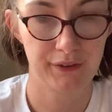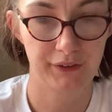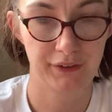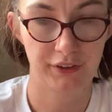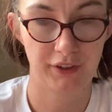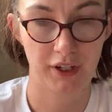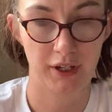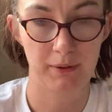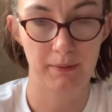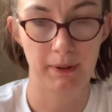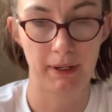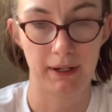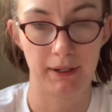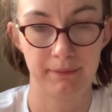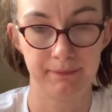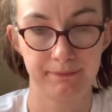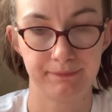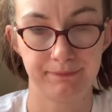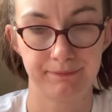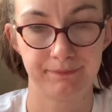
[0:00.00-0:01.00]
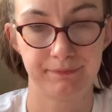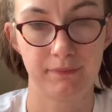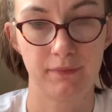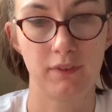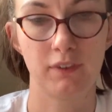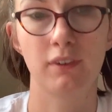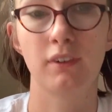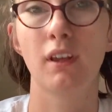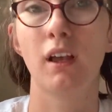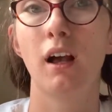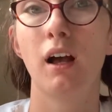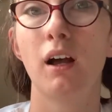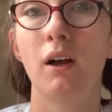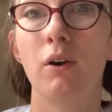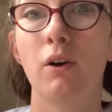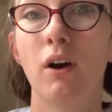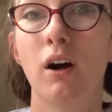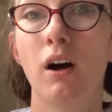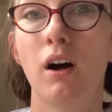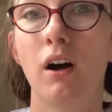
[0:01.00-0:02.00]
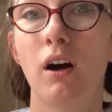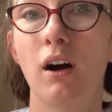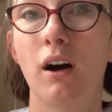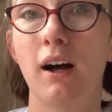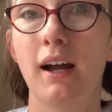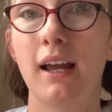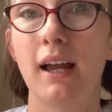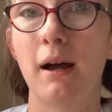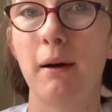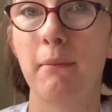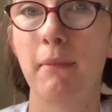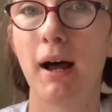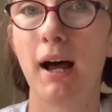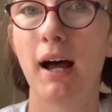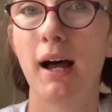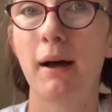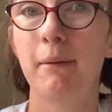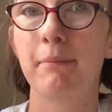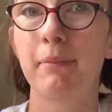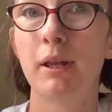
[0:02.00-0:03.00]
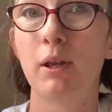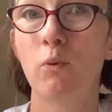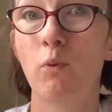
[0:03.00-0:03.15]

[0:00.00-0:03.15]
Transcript: Super. So I am happy